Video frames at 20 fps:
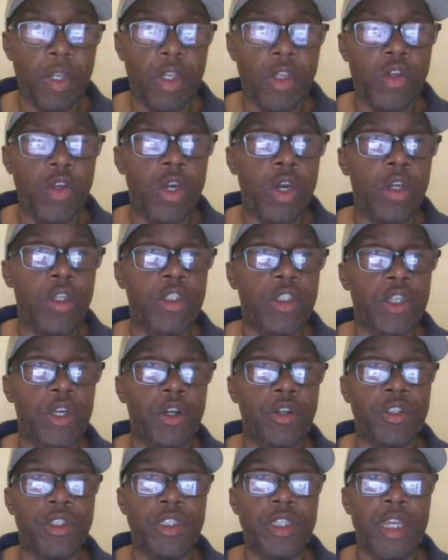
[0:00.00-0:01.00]
you go to
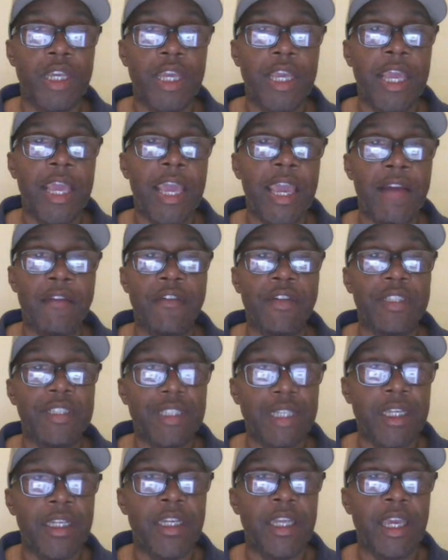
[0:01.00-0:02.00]
church every
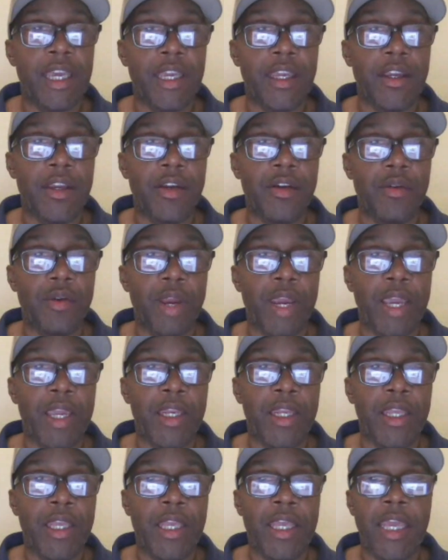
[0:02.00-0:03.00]
Sunday, right?
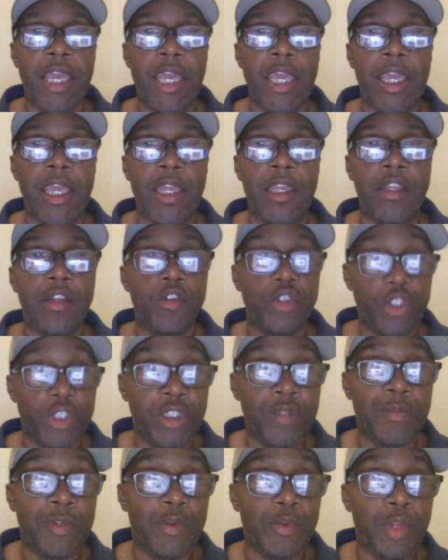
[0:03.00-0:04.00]
And you
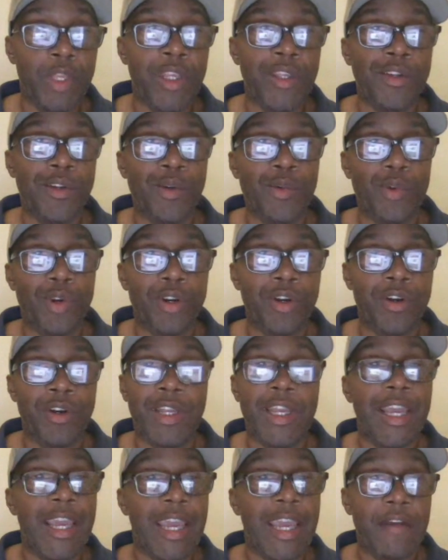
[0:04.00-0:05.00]
should be reading your
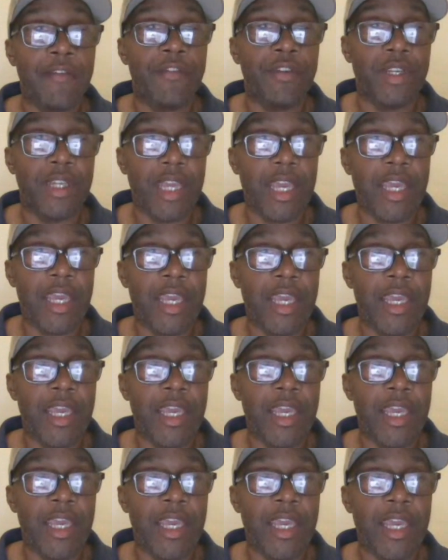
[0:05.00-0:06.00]
word every day.
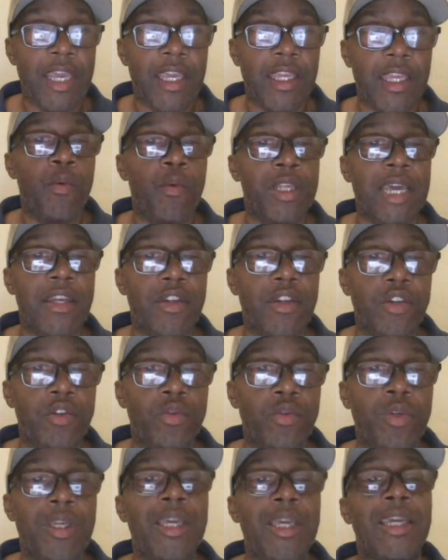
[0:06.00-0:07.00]
And what that do,
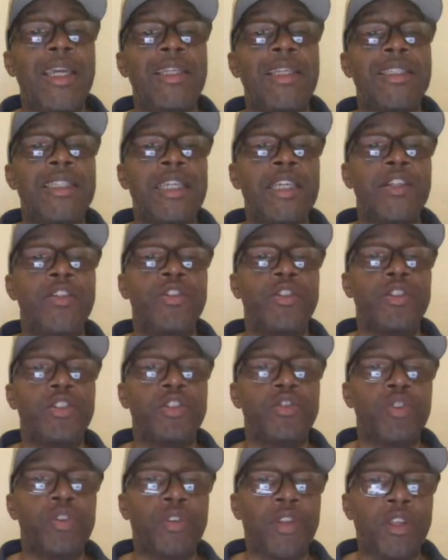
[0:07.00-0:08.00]
it continues to
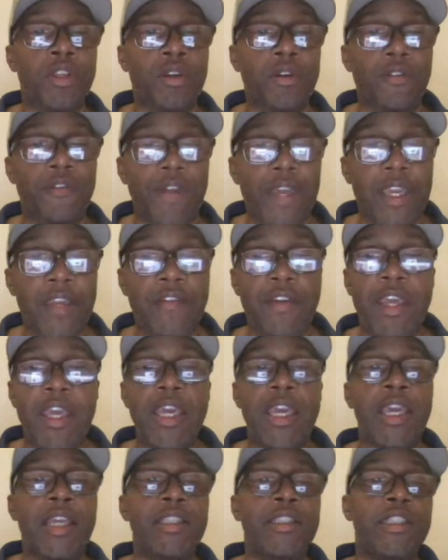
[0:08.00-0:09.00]
strengthen your faith,
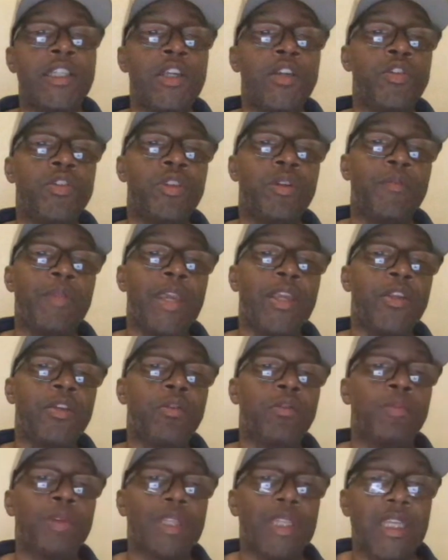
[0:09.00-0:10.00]
continues to make your
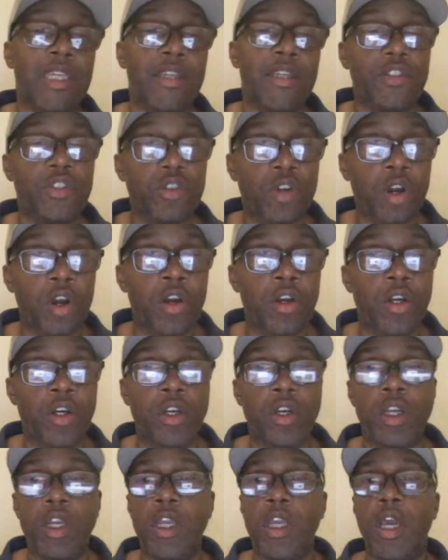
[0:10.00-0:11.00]
belief
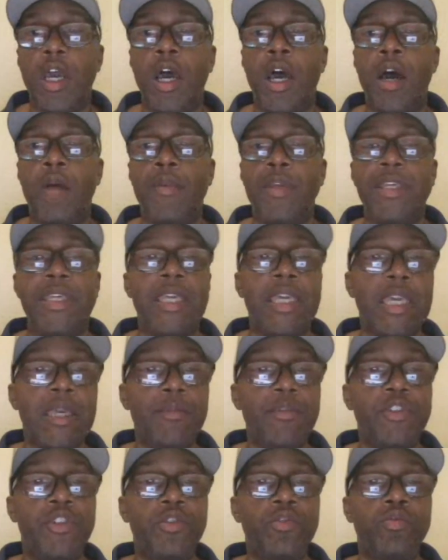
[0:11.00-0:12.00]
stronger. Um, it
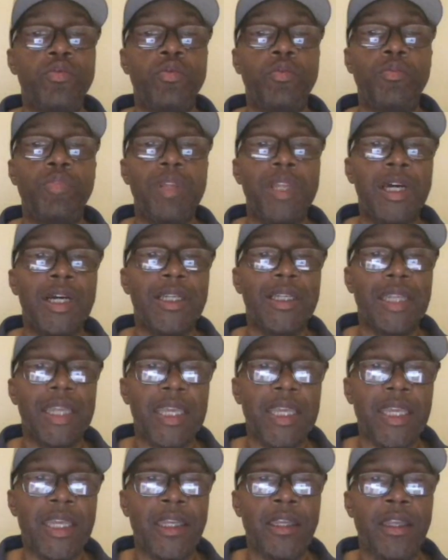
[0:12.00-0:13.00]
keeps you plugged
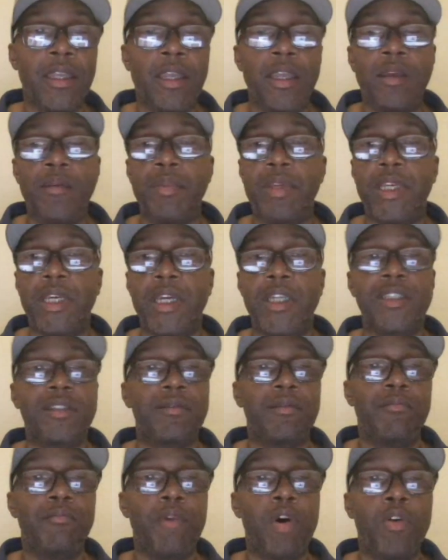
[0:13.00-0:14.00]
in because
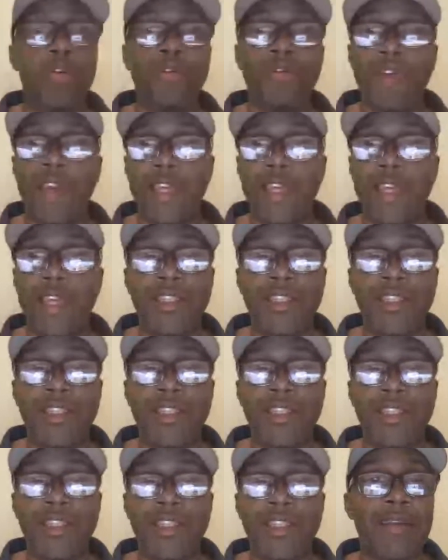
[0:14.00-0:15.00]
motivation is
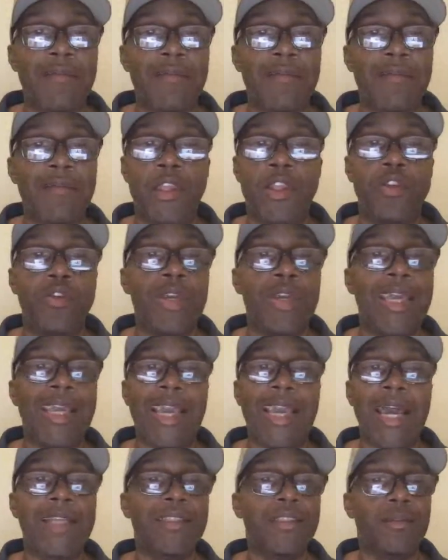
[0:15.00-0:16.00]
like giving. It
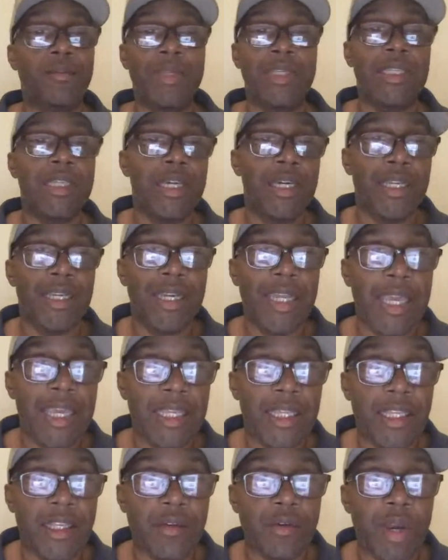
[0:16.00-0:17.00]
got to be done
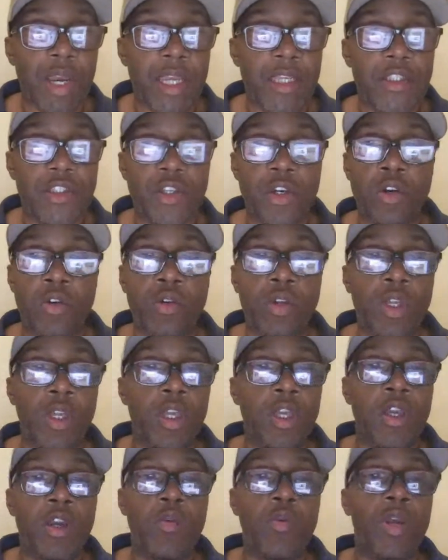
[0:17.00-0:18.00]
daily, right? So
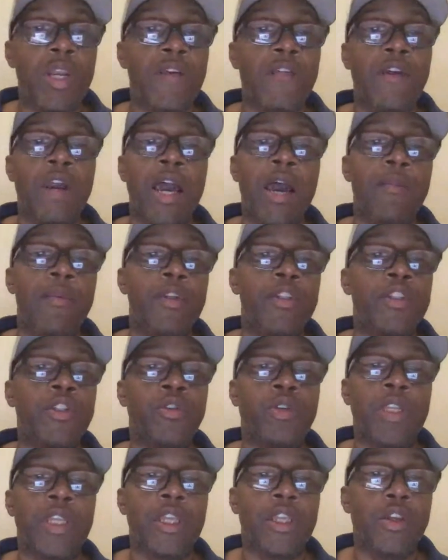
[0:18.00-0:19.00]
whatever
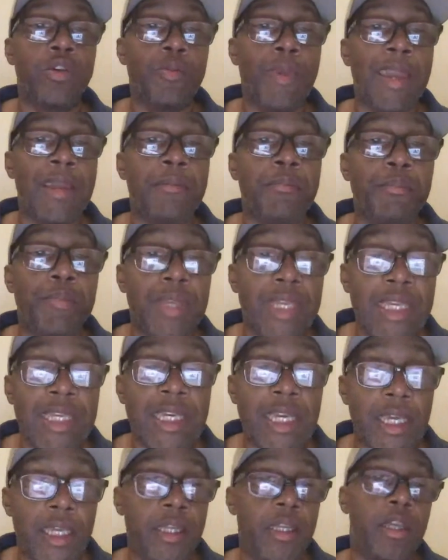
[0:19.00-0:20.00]
opportunity you may
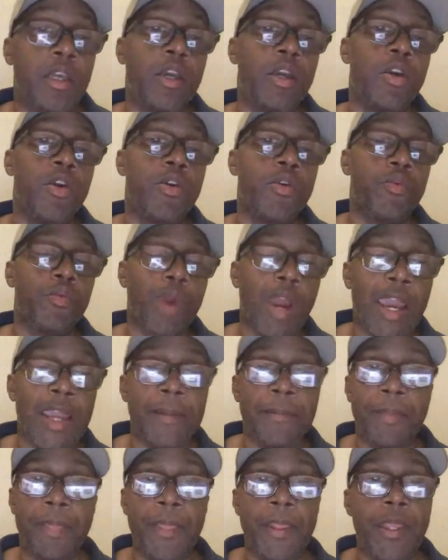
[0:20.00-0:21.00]
be in,
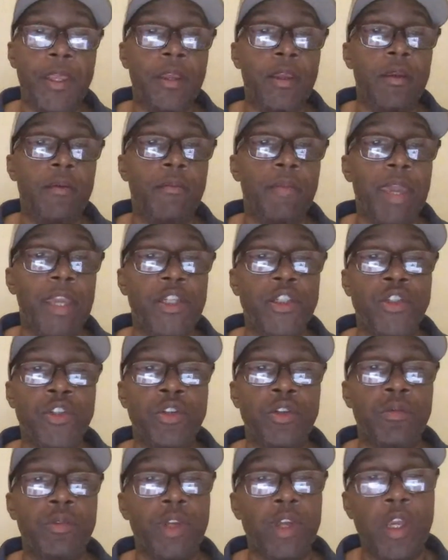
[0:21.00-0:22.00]
right? Make sure
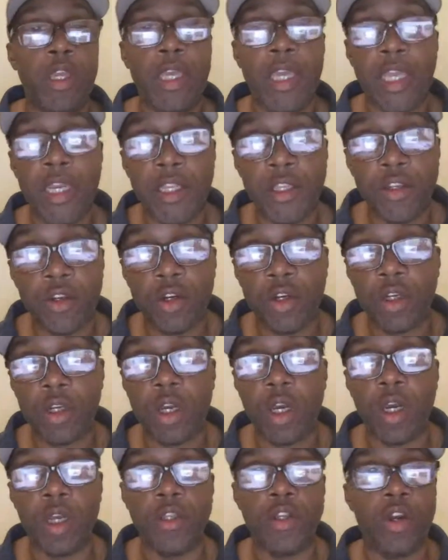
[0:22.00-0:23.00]
you hitting
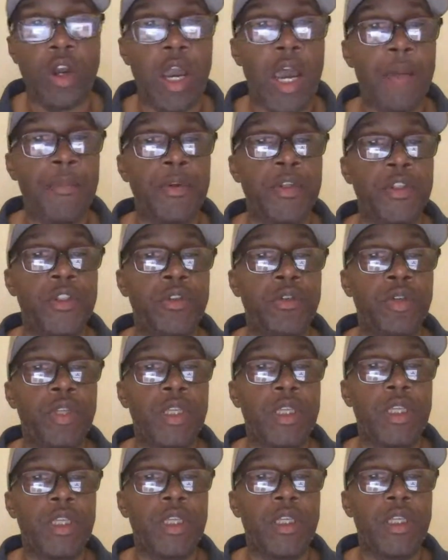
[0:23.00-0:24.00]
your uh, your
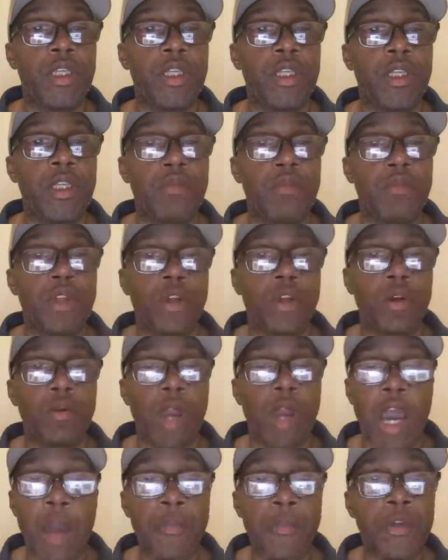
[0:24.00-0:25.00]
opportunity and your your
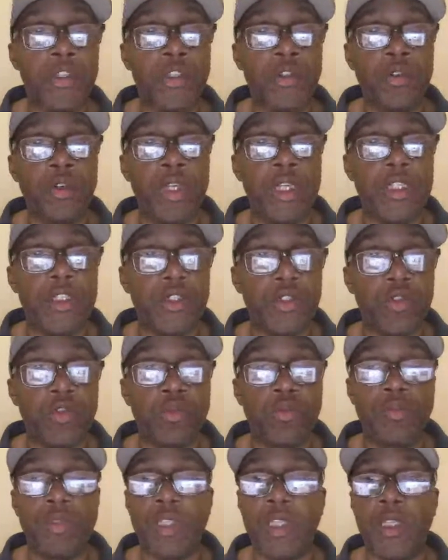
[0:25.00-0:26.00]
opportunity
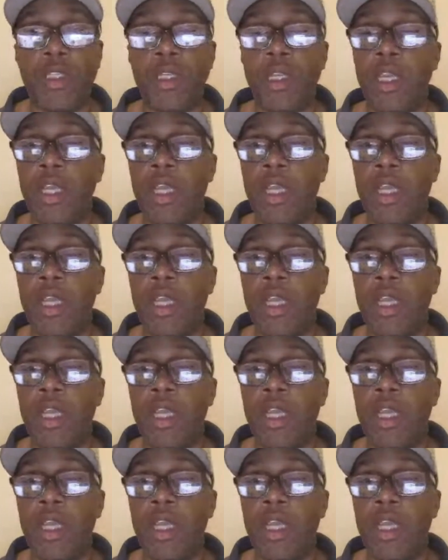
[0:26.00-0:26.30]
zooms and